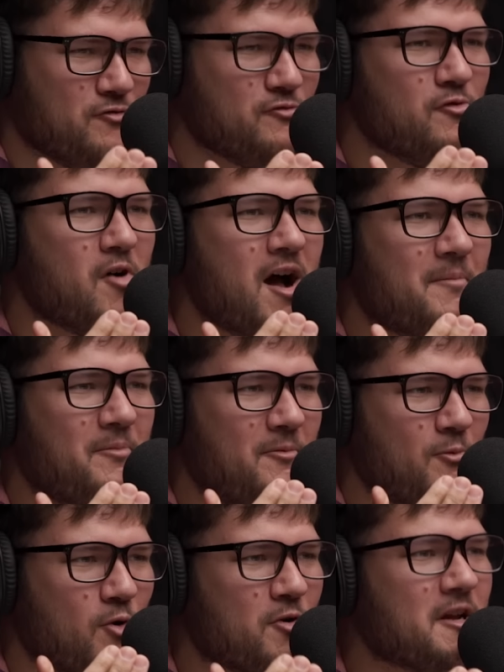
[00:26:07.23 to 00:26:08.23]
grew up
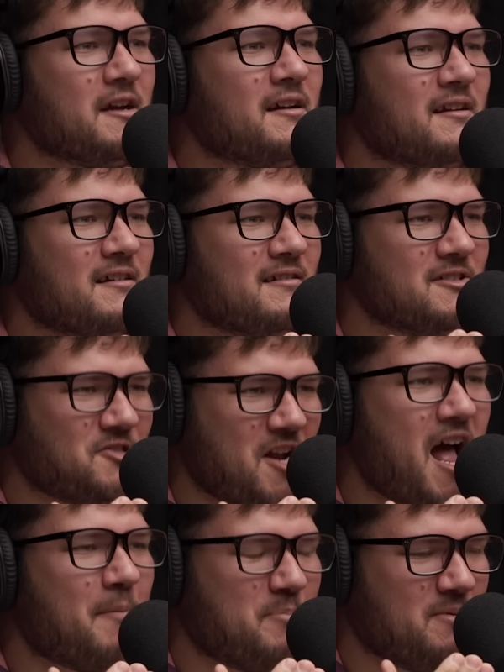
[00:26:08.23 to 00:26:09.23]
working the
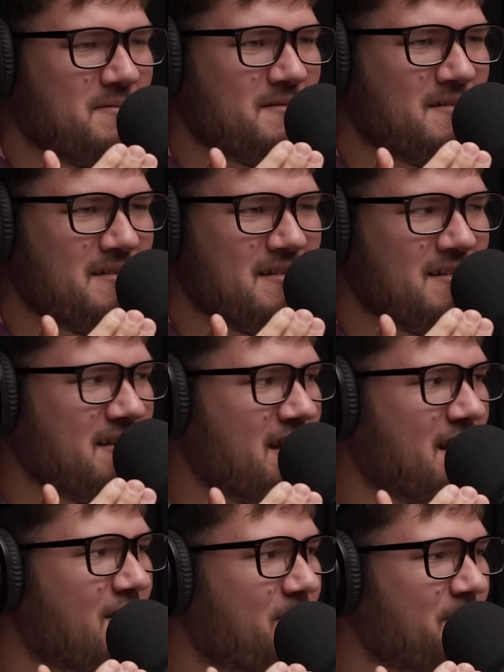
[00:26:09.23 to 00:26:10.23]
shop, you
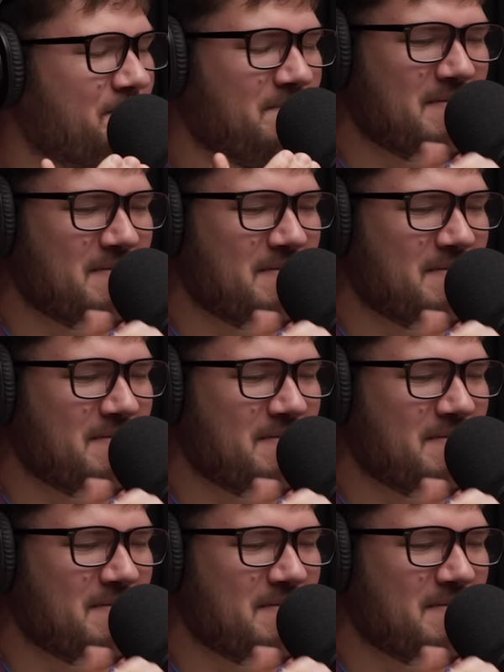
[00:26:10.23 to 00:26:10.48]
know?